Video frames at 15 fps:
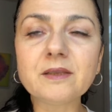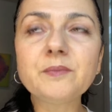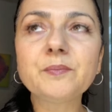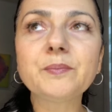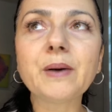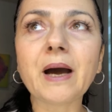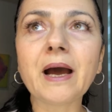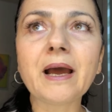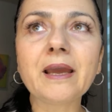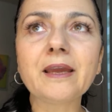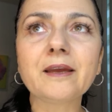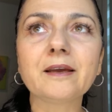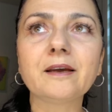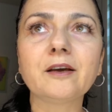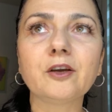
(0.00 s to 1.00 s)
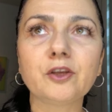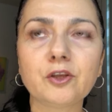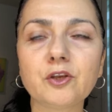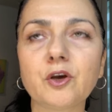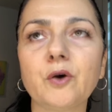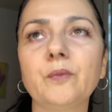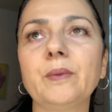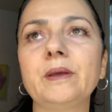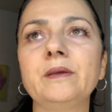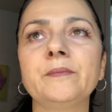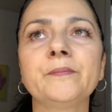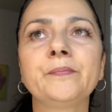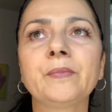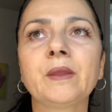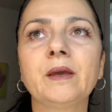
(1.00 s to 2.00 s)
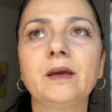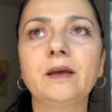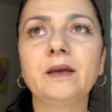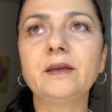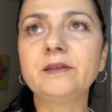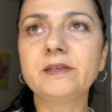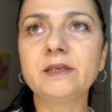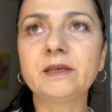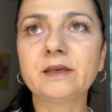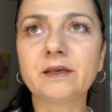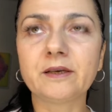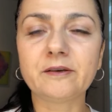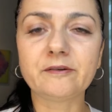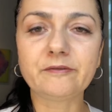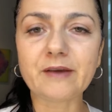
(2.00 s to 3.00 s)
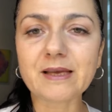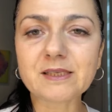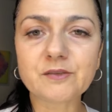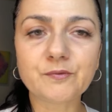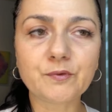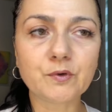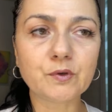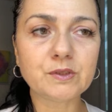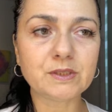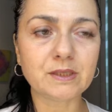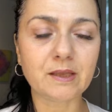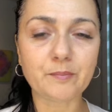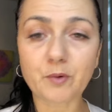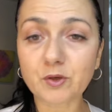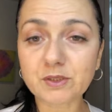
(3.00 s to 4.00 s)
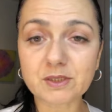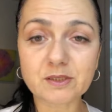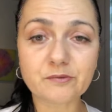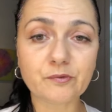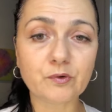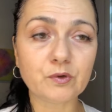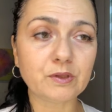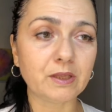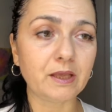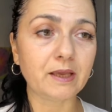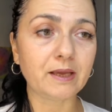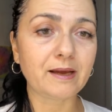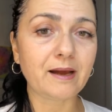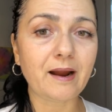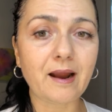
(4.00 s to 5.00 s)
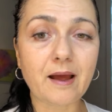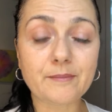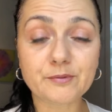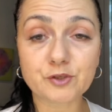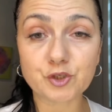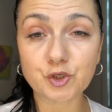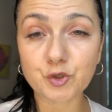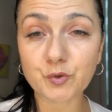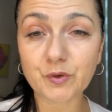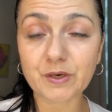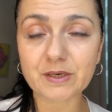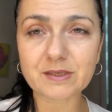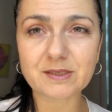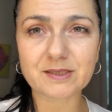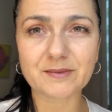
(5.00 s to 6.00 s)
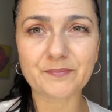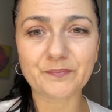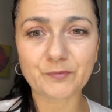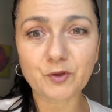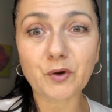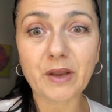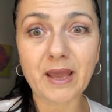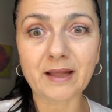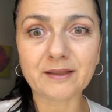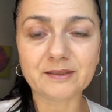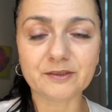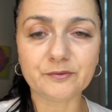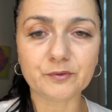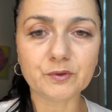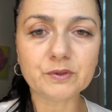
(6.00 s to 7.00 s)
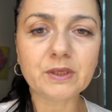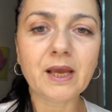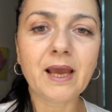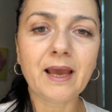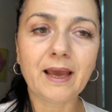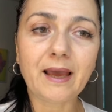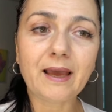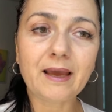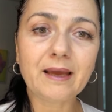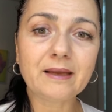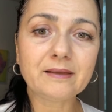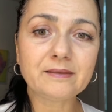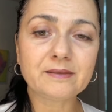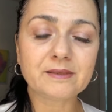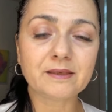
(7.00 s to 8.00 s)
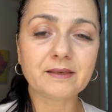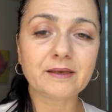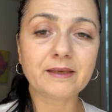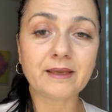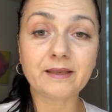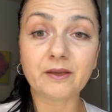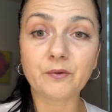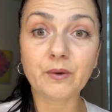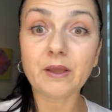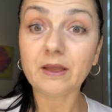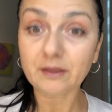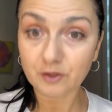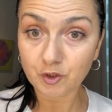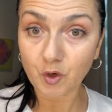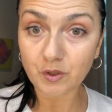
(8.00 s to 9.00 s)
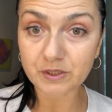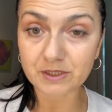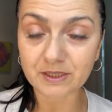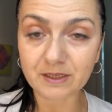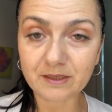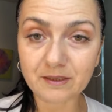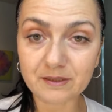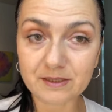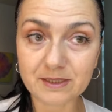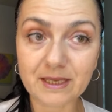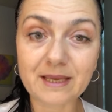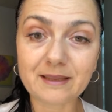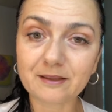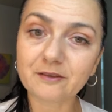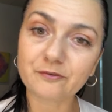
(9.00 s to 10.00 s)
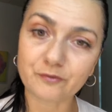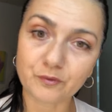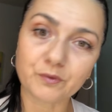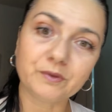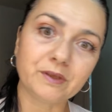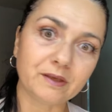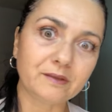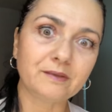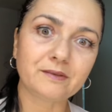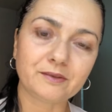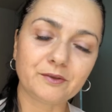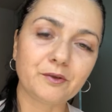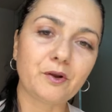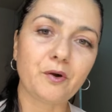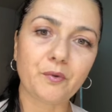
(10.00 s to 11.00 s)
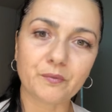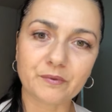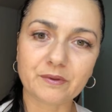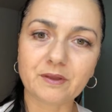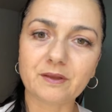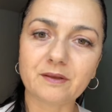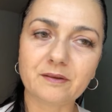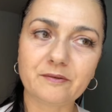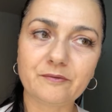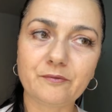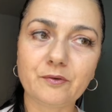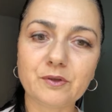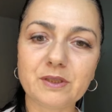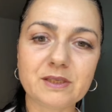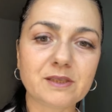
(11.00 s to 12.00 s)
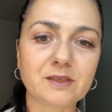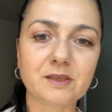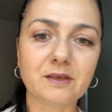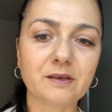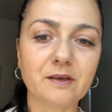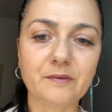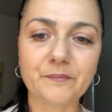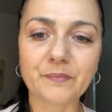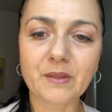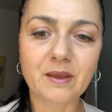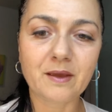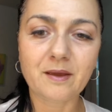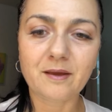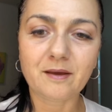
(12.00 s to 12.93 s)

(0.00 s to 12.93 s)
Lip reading: created by by eating fast foods, like processed food, like carbs, sugars, some non-healthy food, and getting toxins in the food that the food is